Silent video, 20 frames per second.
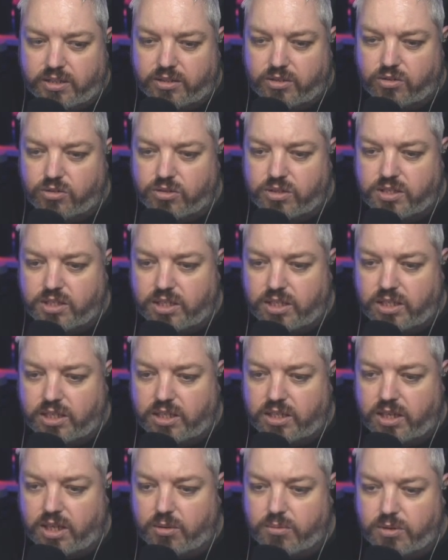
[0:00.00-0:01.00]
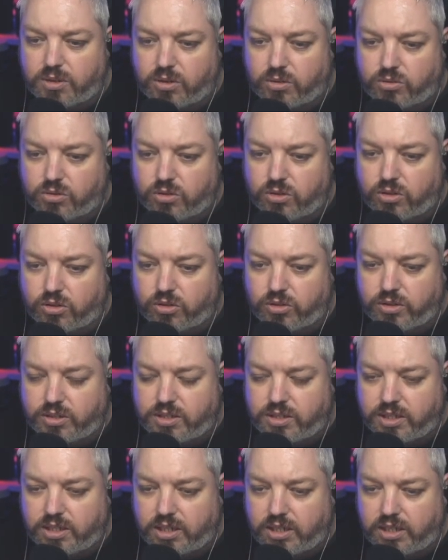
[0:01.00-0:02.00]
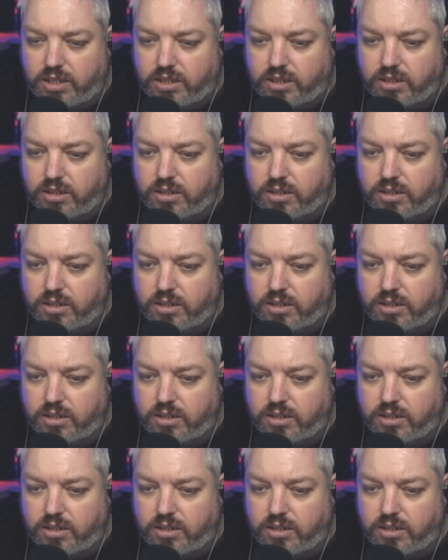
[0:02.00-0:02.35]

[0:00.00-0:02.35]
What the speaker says: do C, it would also include C.